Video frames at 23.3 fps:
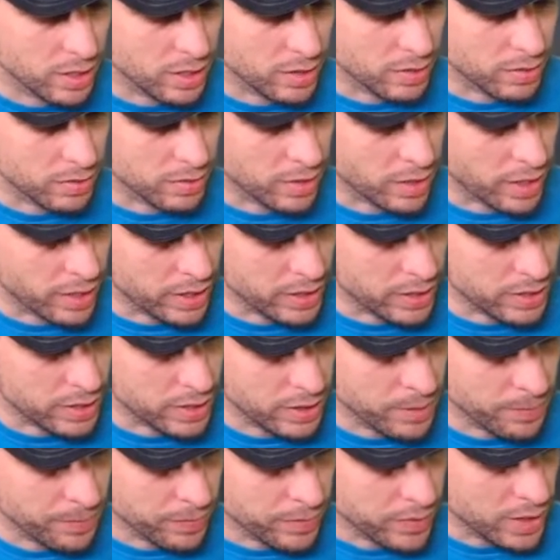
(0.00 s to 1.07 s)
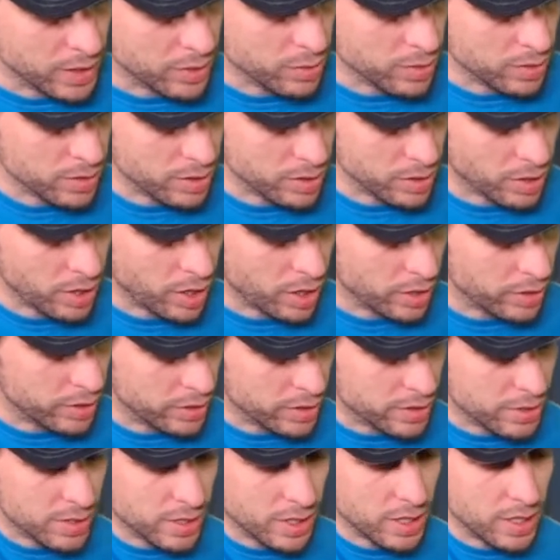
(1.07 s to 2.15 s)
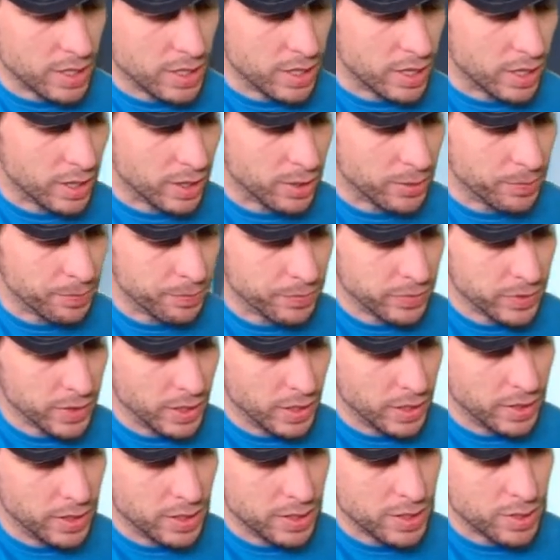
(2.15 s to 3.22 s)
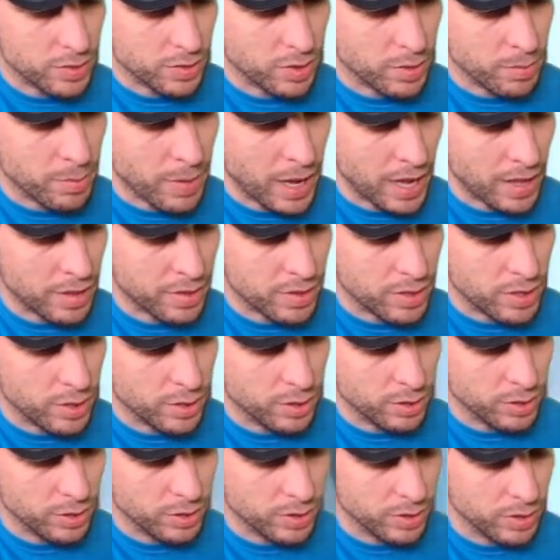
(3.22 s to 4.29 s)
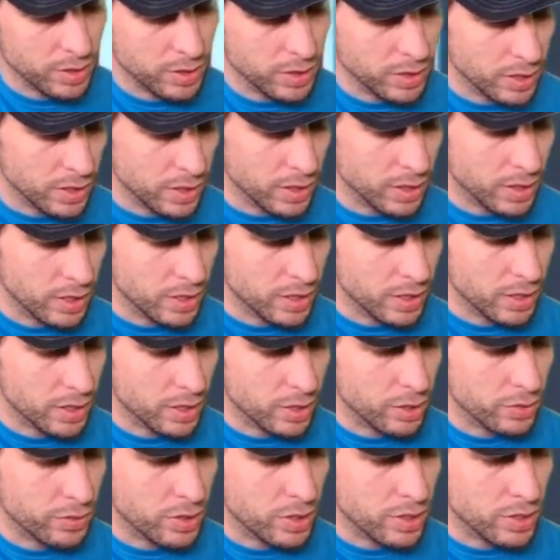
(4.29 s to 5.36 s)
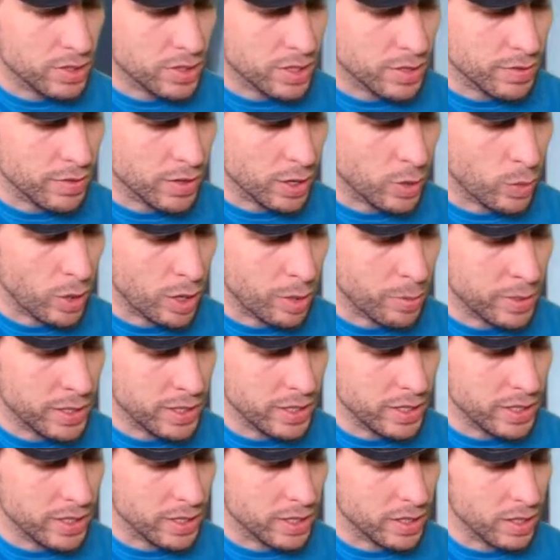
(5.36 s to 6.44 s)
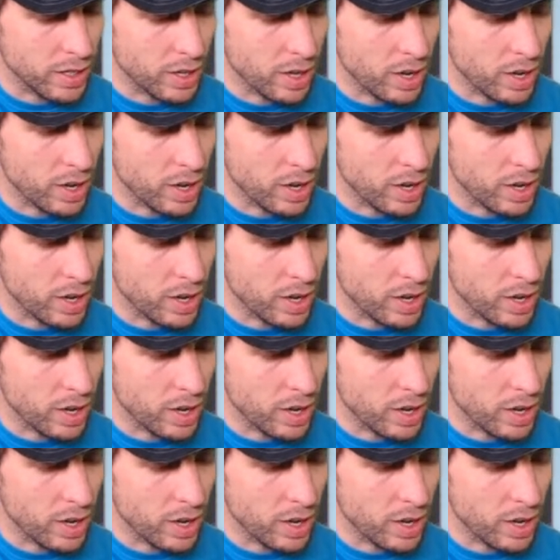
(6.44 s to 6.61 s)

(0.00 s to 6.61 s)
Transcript: All right. This one's a little harder to see here. This is from Matthew. I don't know if you can see it very well, but he did an